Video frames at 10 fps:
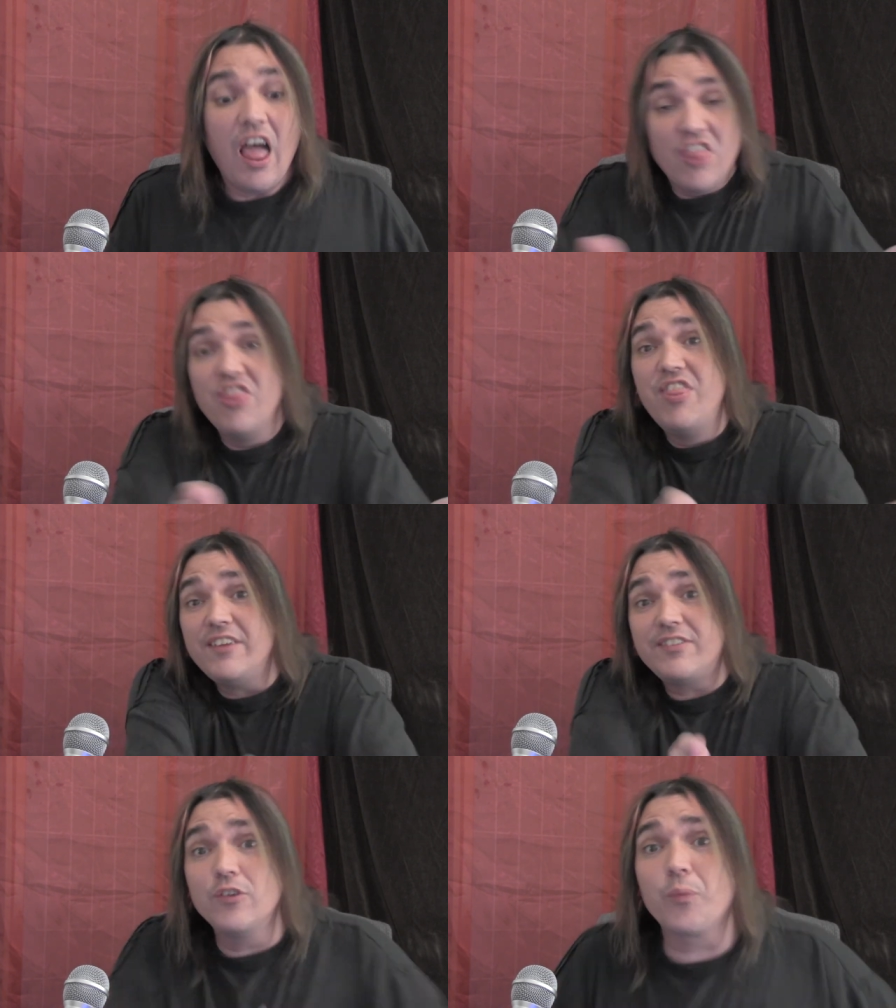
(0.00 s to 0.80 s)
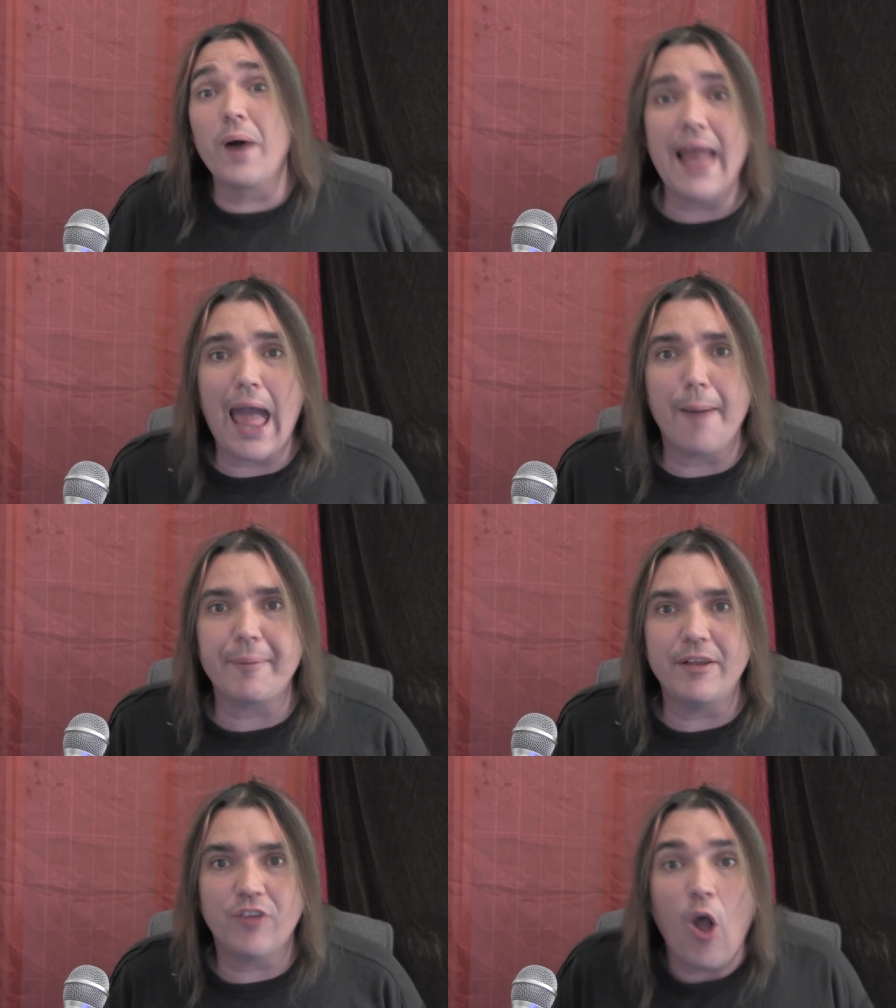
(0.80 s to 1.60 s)
This is what
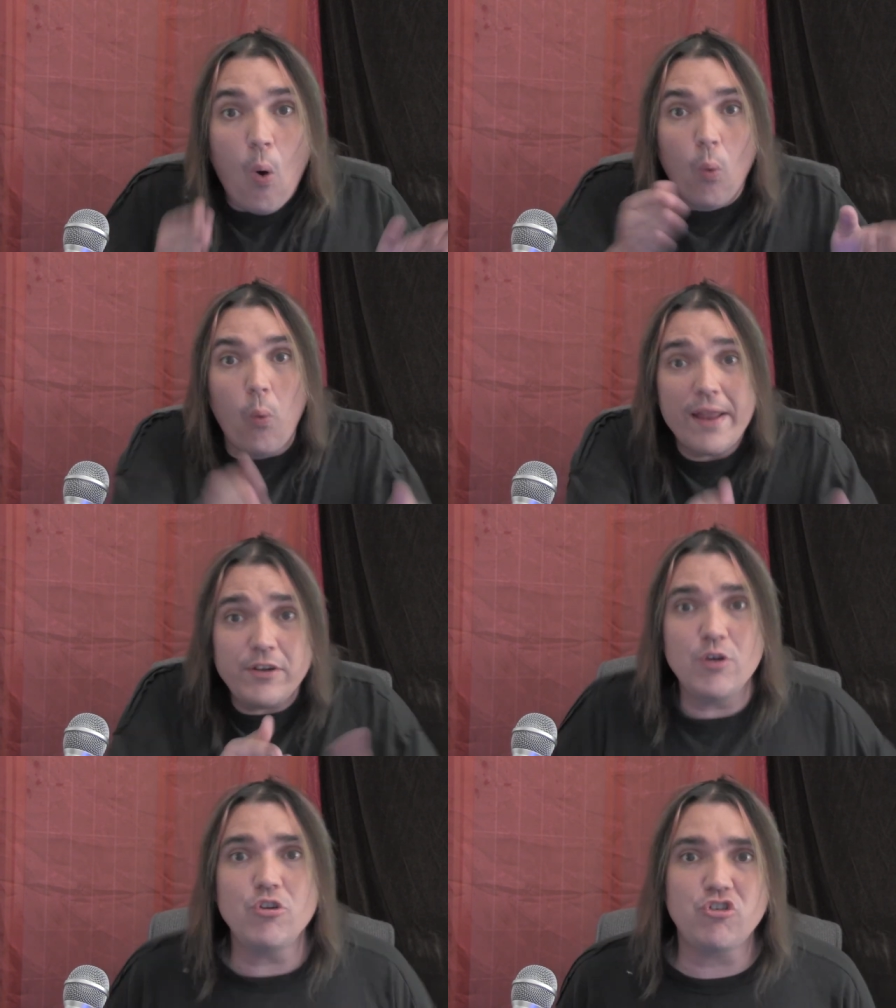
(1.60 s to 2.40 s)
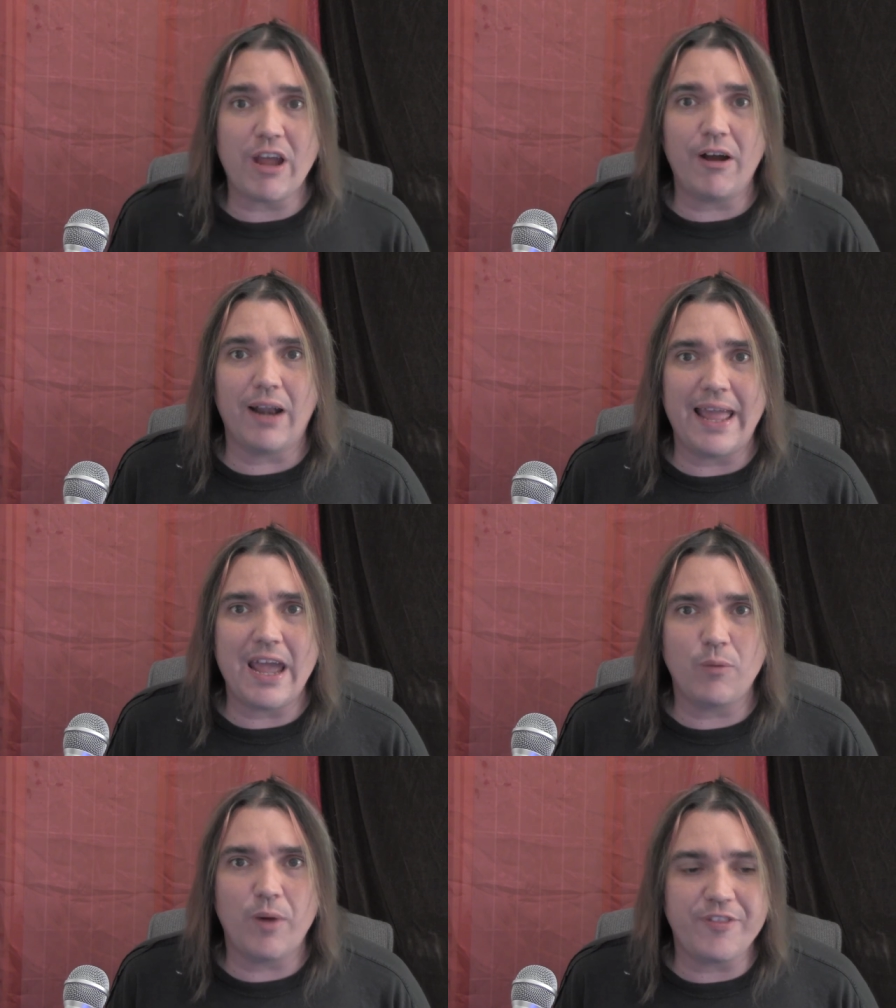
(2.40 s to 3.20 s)
happens when you share
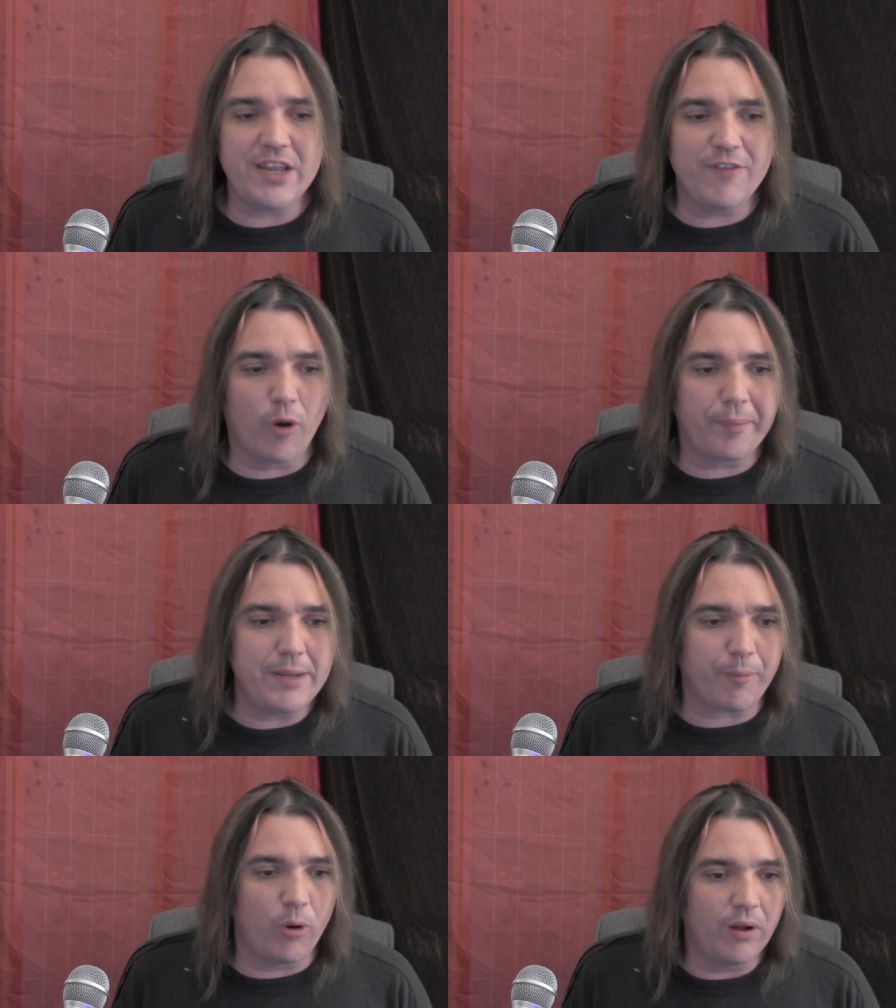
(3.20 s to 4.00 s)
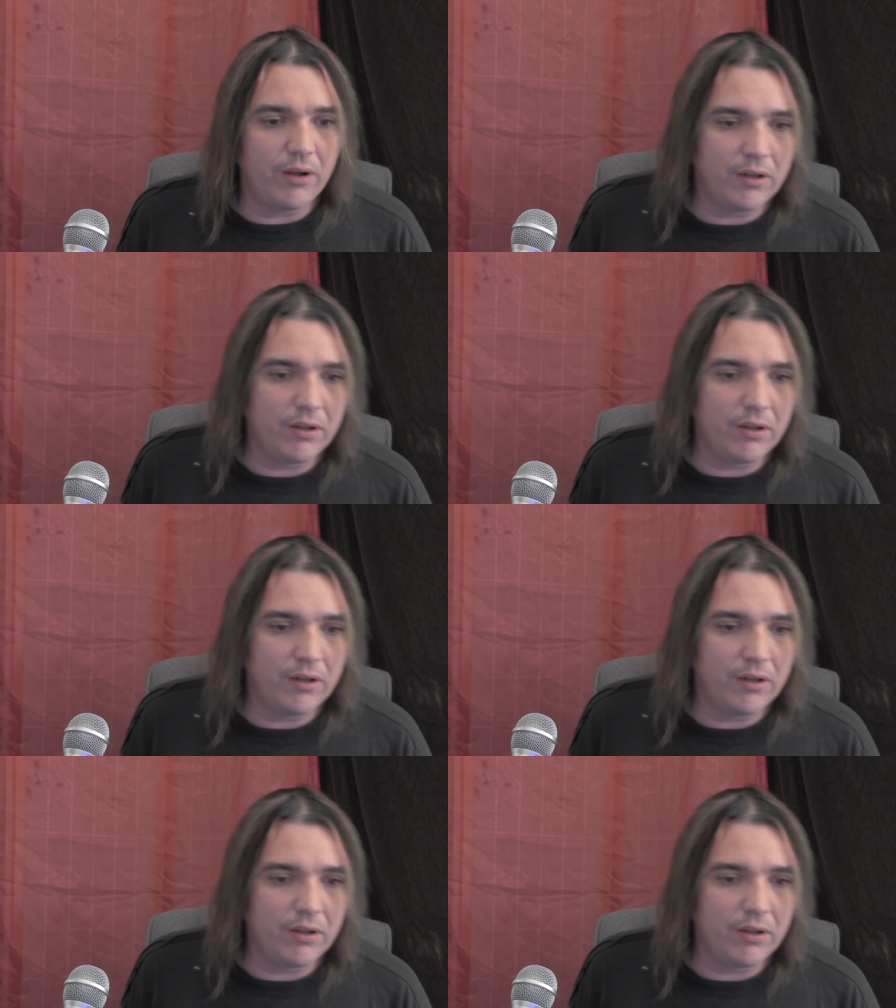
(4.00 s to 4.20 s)
land with evil people.